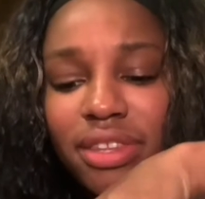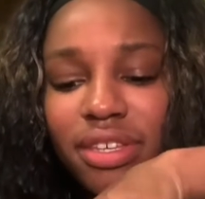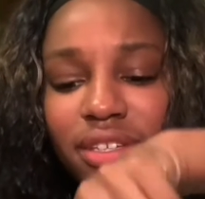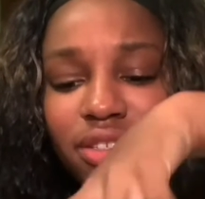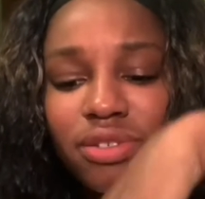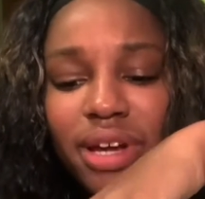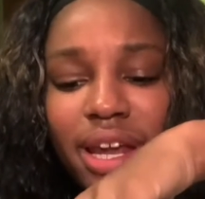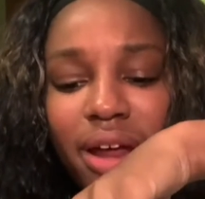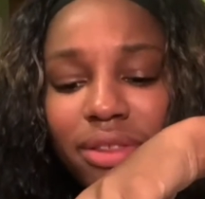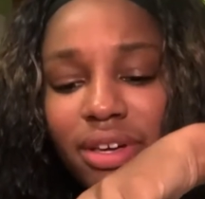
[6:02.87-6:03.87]
this
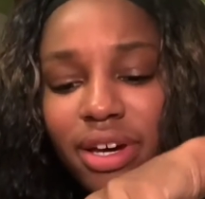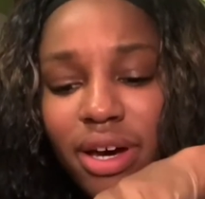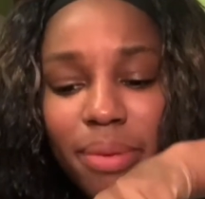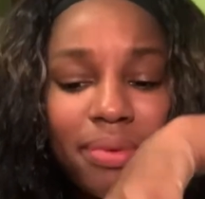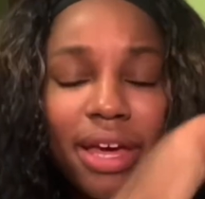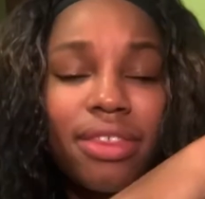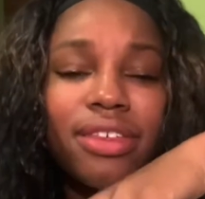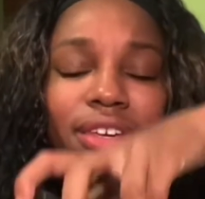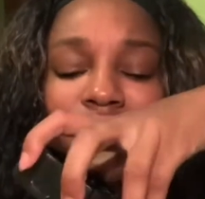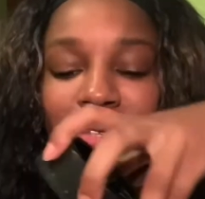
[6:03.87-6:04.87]
straight out of the cup like
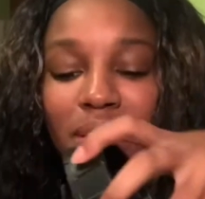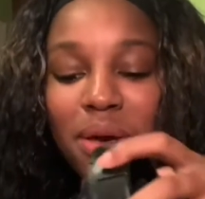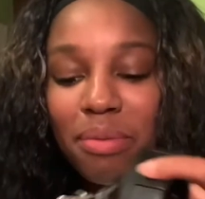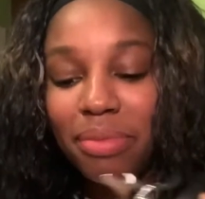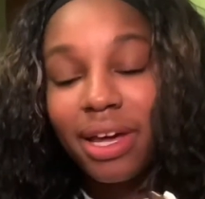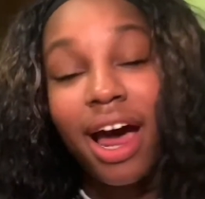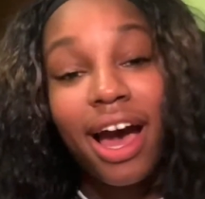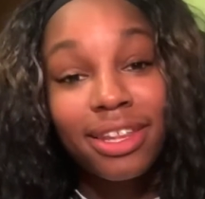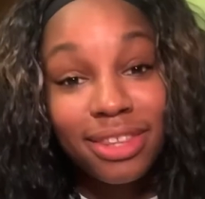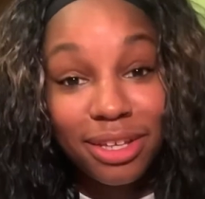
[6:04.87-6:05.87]
this, but
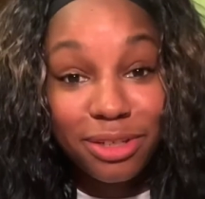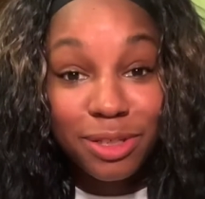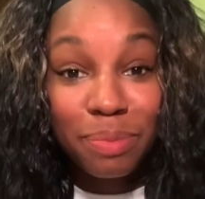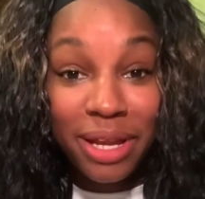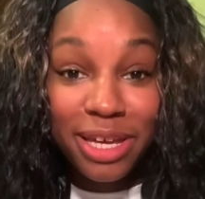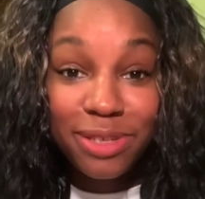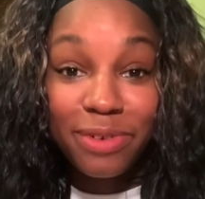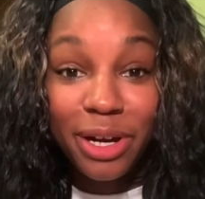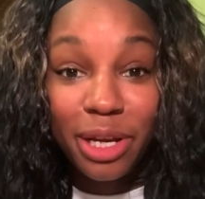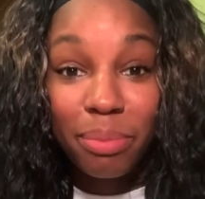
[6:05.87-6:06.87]
I think display is
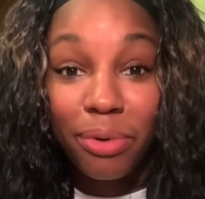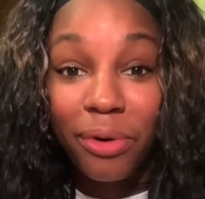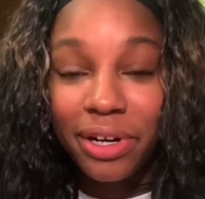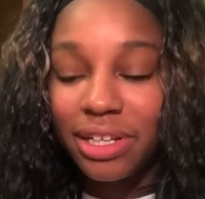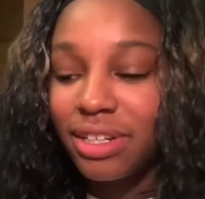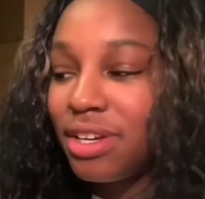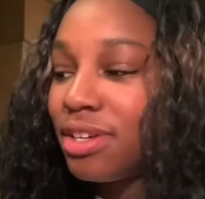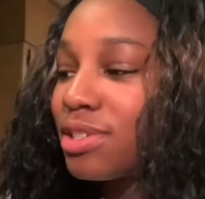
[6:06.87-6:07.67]
very important.